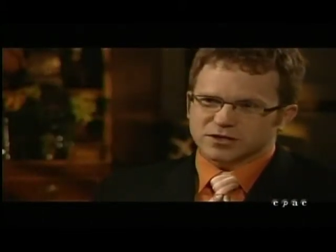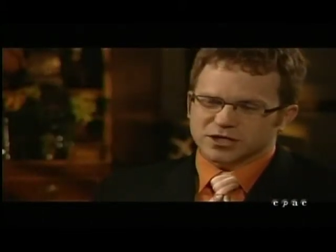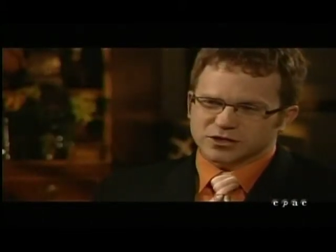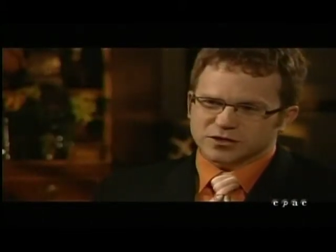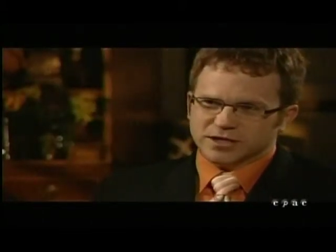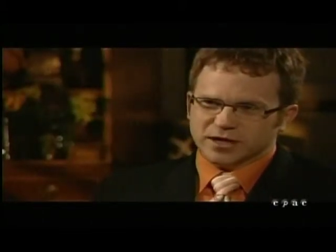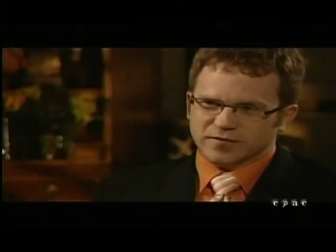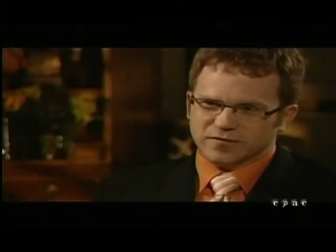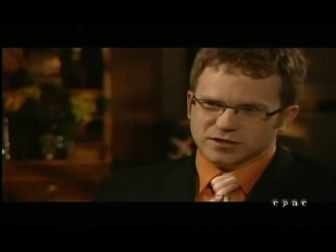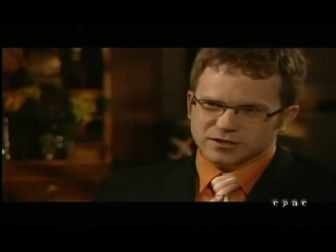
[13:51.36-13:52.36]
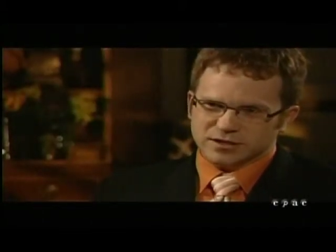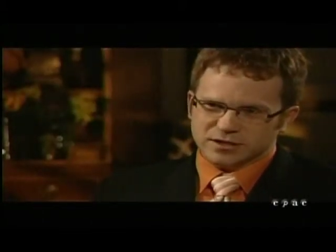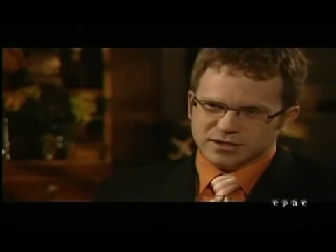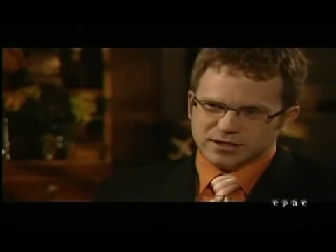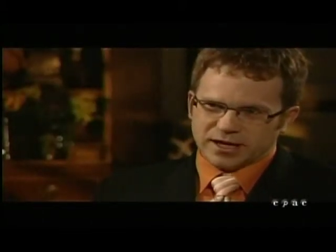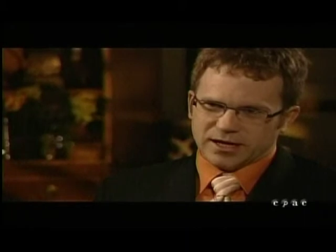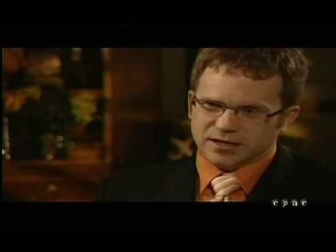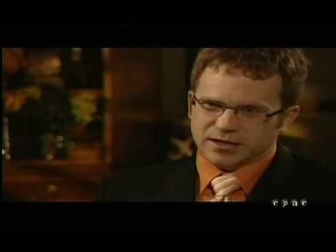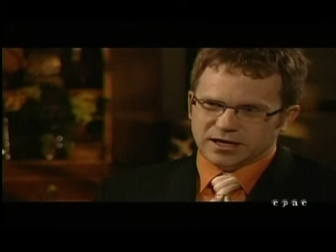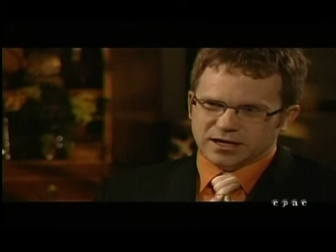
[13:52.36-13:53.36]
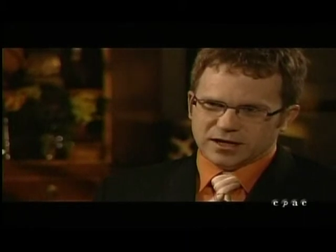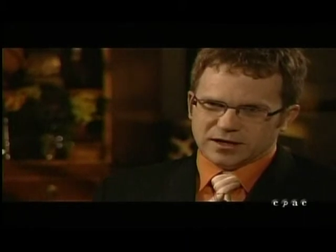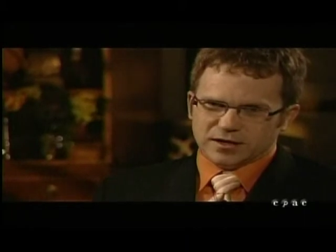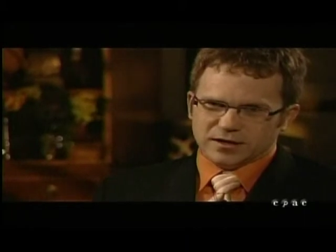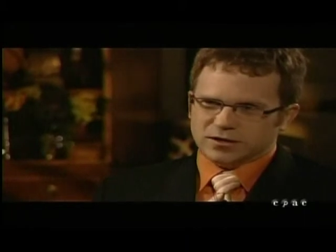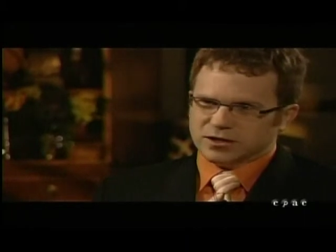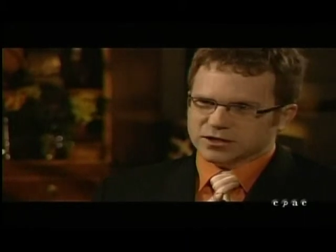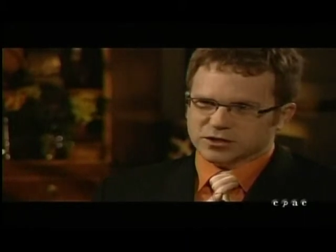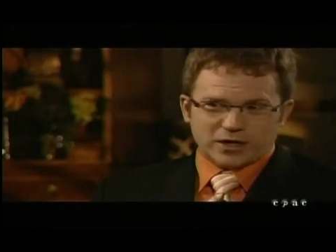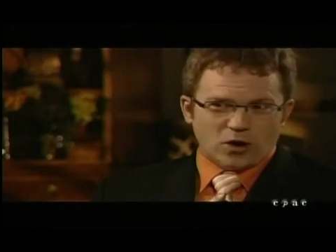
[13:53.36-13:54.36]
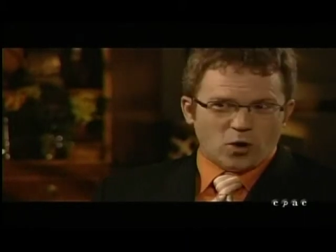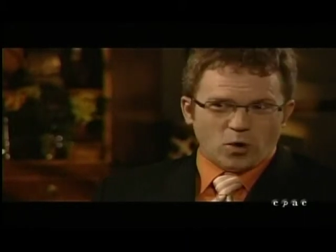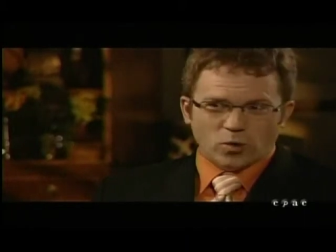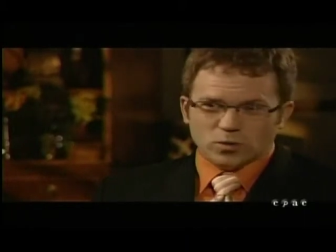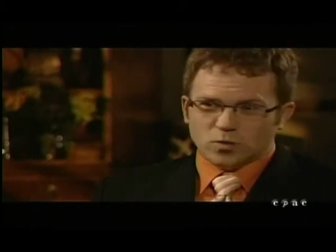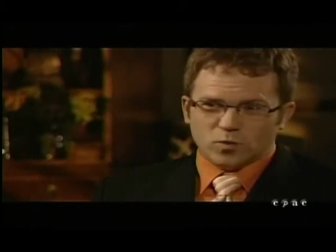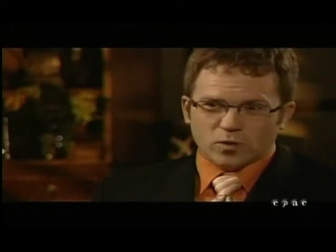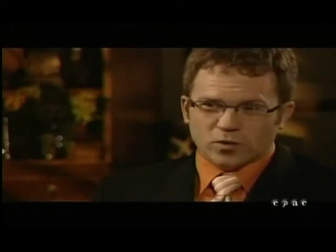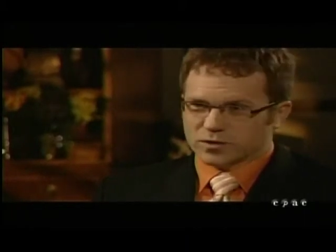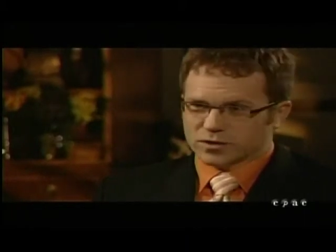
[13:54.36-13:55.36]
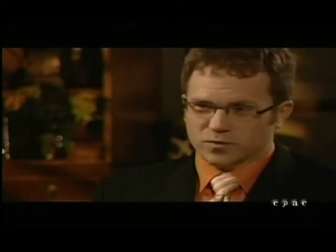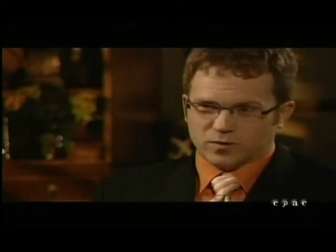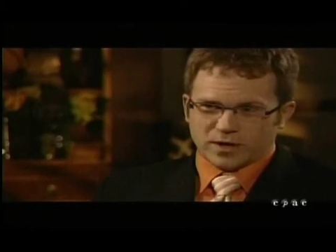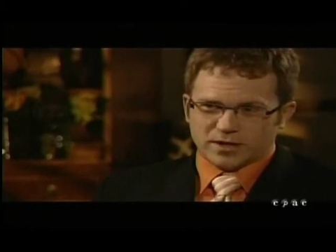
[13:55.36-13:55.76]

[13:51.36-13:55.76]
digital television, and it's like a whole new world. We're on